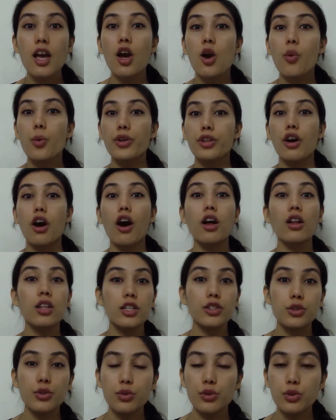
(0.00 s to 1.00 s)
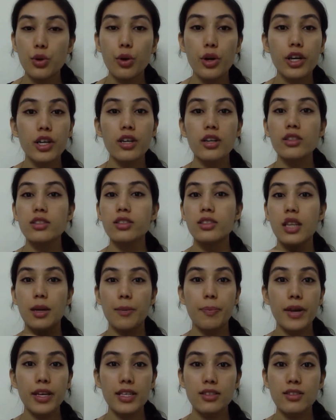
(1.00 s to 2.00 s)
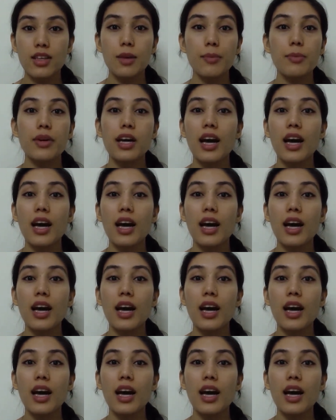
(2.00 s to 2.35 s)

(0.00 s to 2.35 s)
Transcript: with all our tutorials, step-by-step